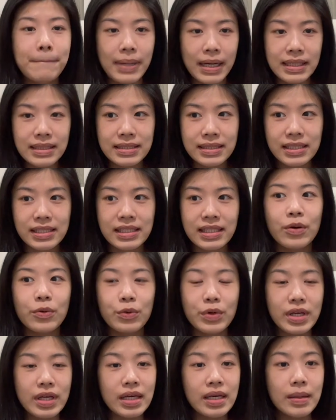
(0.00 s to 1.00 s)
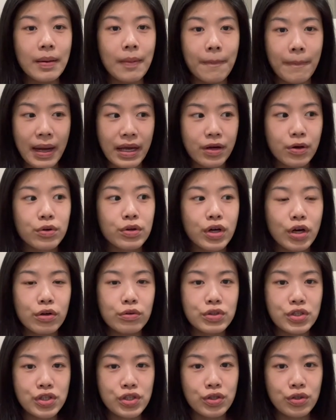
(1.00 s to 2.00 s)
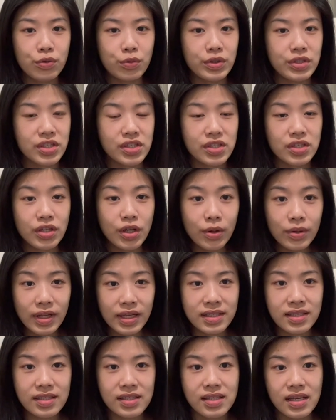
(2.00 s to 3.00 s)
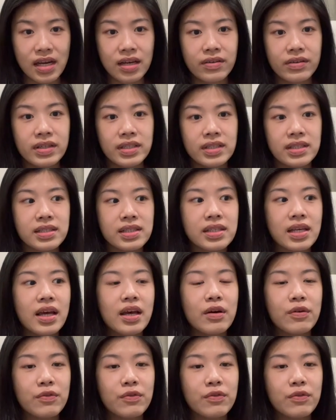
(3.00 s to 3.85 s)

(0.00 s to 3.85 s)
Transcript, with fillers: but we might go code two, which is no lights and sirens,